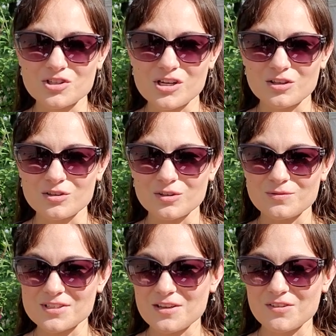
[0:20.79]
channel and
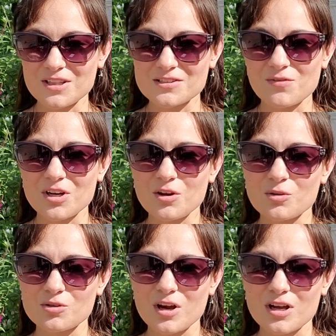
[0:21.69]
was giving this video
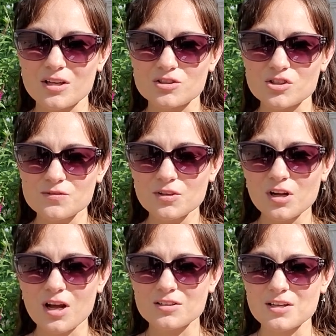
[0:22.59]
a try, just for
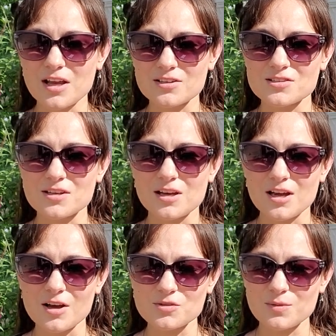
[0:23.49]
context, a house